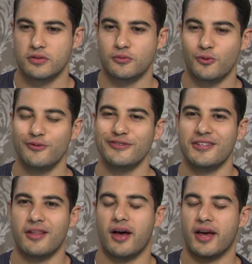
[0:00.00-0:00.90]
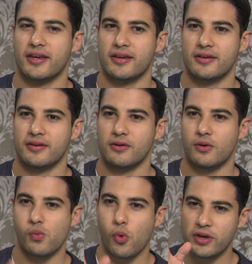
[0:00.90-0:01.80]
What was it like
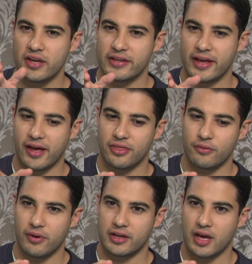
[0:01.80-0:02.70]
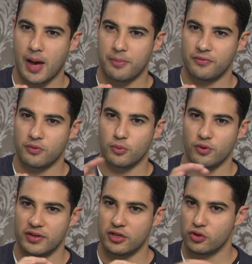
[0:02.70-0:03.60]
walking down the red carpet for a
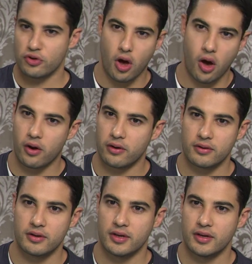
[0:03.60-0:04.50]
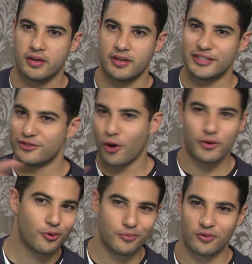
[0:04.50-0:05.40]
movie that you know is not
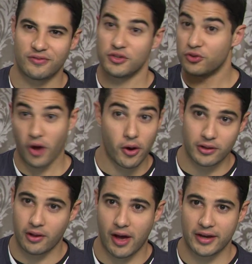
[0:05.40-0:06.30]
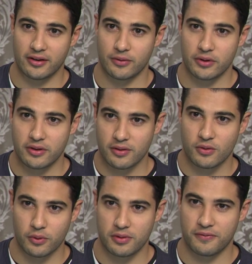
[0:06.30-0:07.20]
your movie, you don't like it? What are the
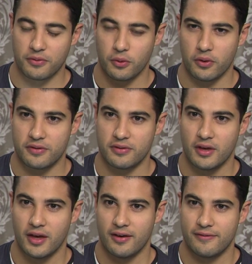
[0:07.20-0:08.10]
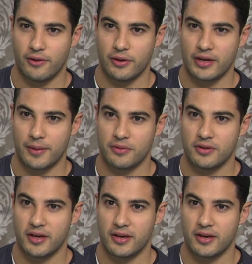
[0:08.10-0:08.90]
sorts of thoughts floating up in your